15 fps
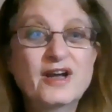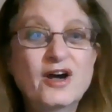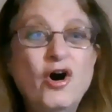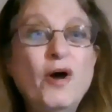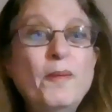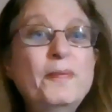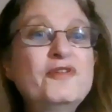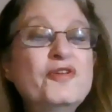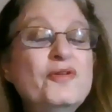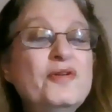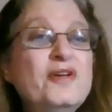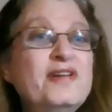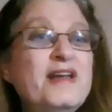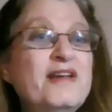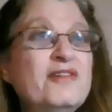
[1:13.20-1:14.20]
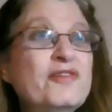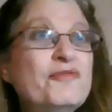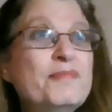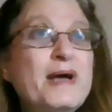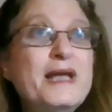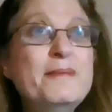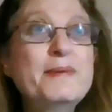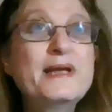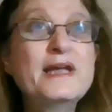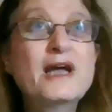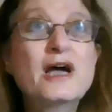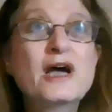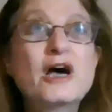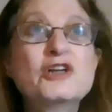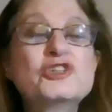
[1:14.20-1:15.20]
Opportunities of maybe
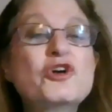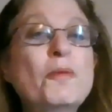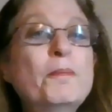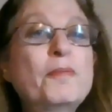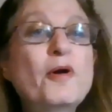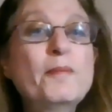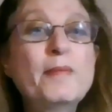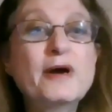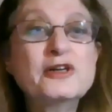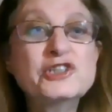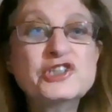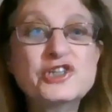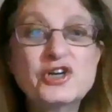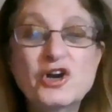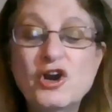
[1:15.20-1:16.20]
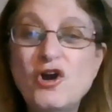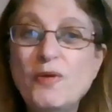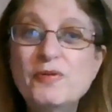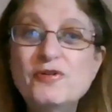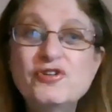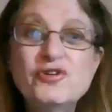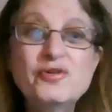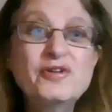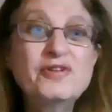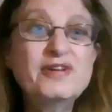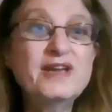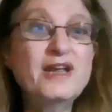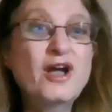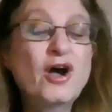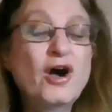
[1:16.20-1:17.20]
job promotion, an
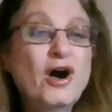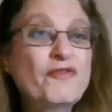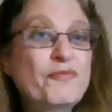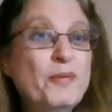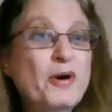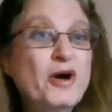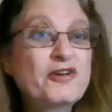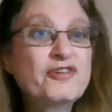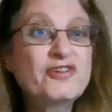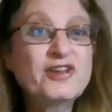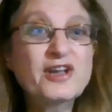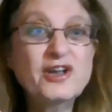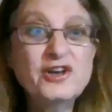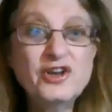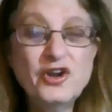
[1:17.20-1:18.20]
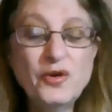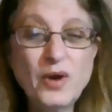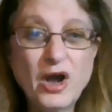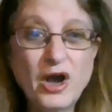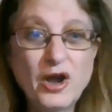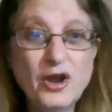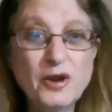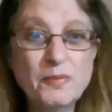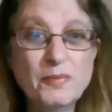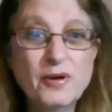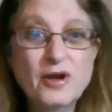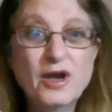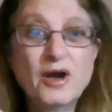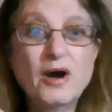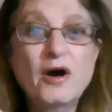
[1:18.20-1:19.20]
opportunity of purchasing a new home,
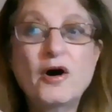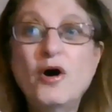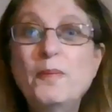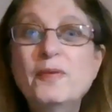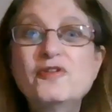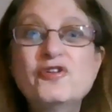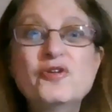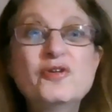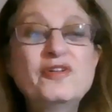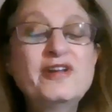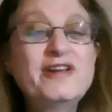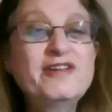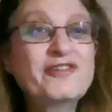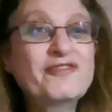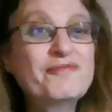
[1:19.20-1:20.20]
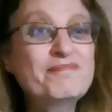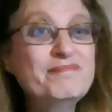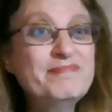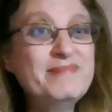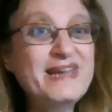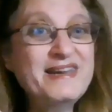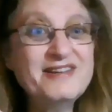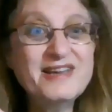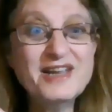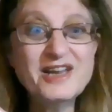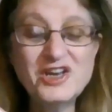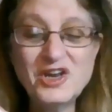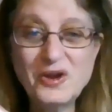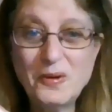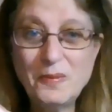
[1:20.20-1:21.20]
opportunities of meeting
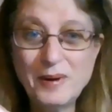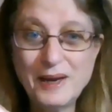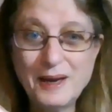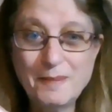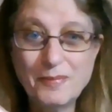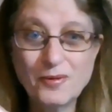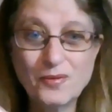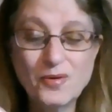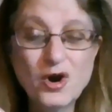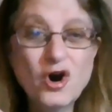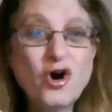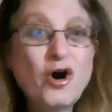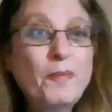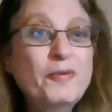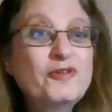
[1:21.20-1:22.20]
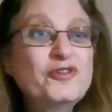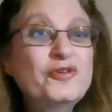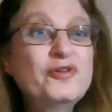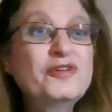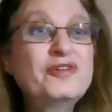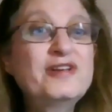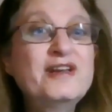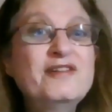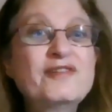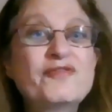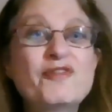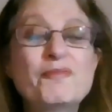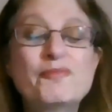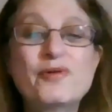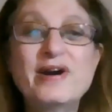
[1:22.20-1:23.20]
new people, opportunities of
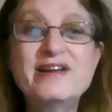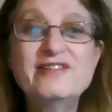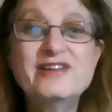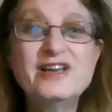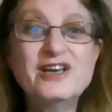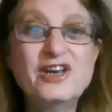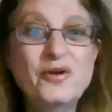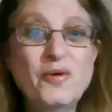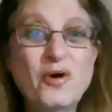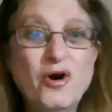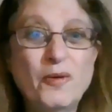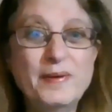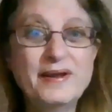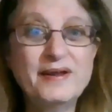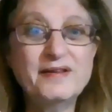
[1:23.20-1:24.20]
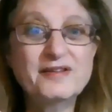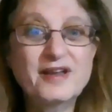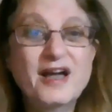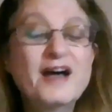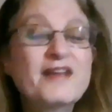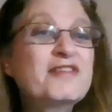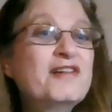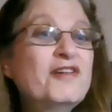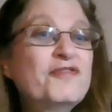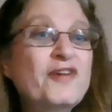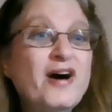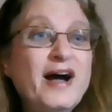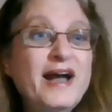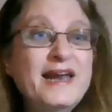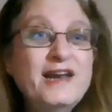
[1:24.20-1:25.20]
embracing new hobbies. The
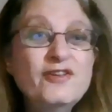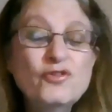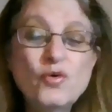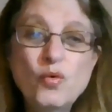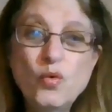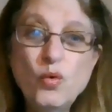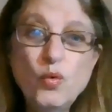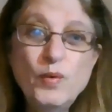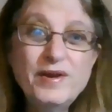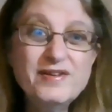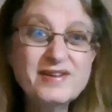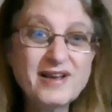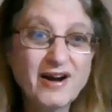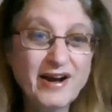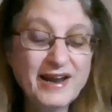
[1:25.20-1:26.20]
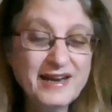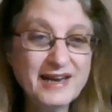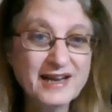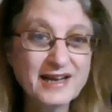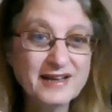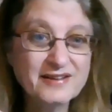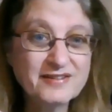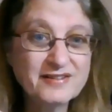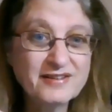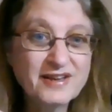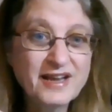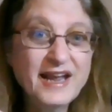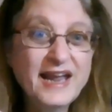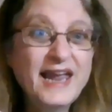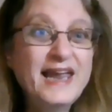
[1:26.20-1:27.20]
divine is always guiding us.
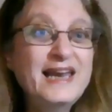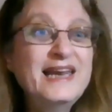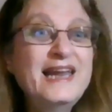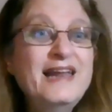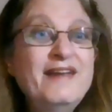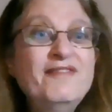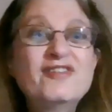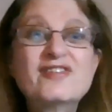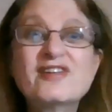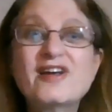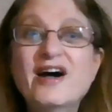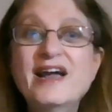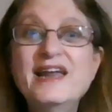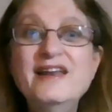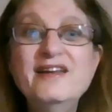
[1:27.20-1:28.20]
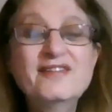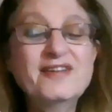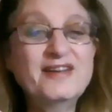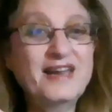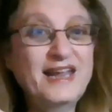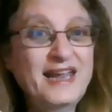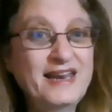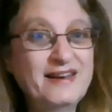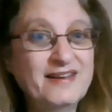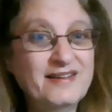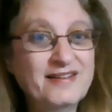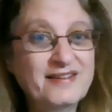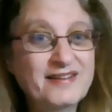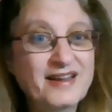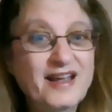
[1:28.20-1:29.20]
It leaves signs and
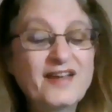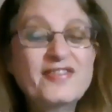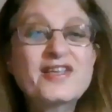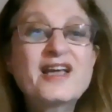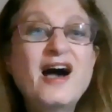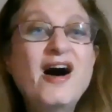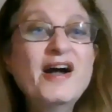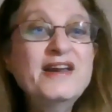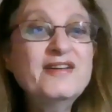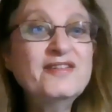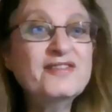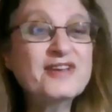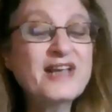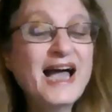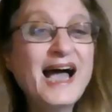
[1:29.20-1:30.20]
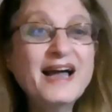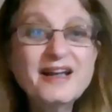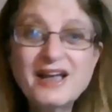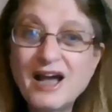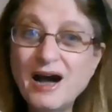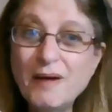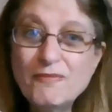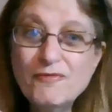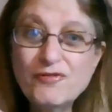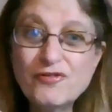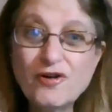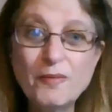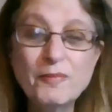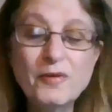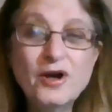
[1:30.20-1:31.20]
hints. The guidance can come
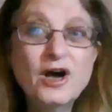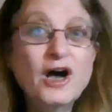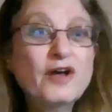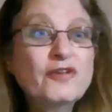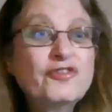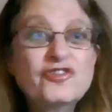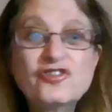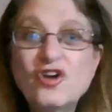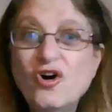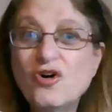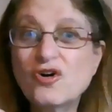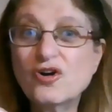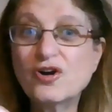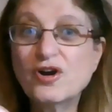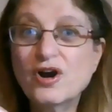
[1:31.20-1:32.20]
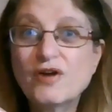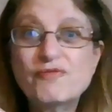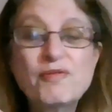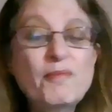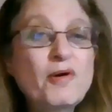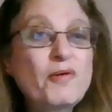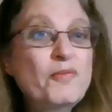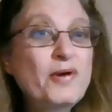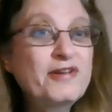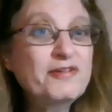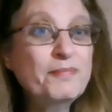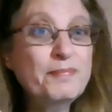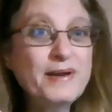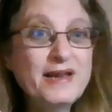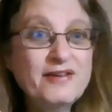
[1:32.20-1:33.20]
from a song, from a written
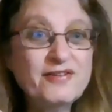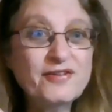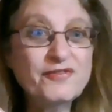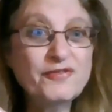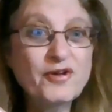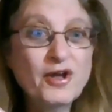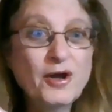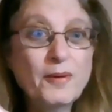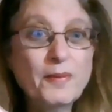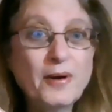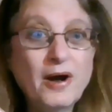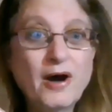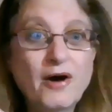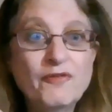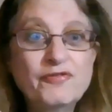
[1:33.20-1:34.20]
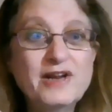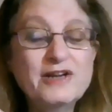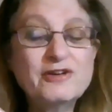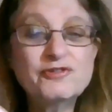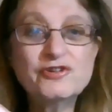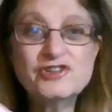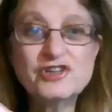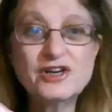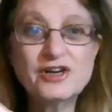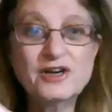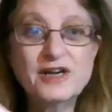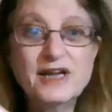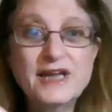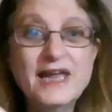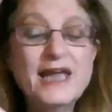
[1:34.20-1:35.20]
piece of, of literature.
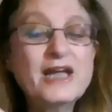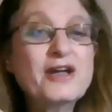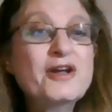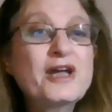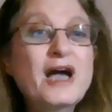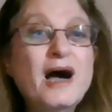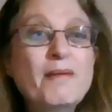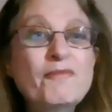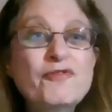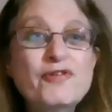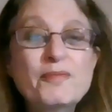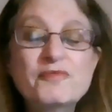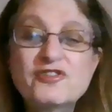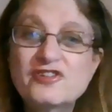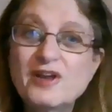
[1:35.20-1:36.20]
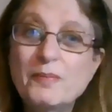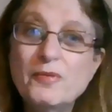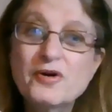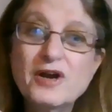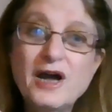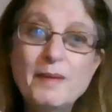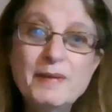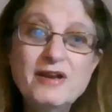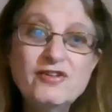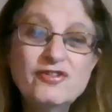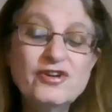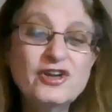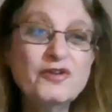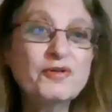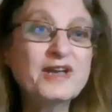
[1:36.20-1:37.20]
It can come from someone coming to
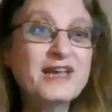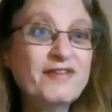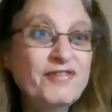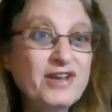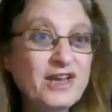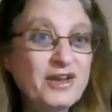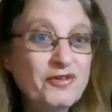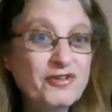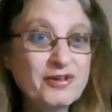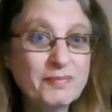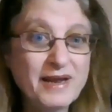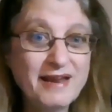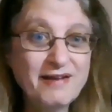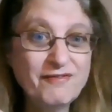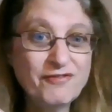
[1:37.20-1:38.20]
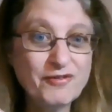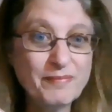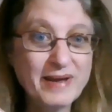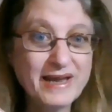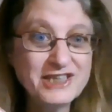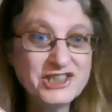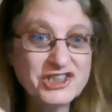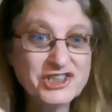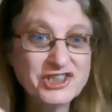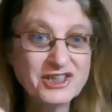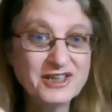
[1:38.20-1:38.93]
you and giving you some information.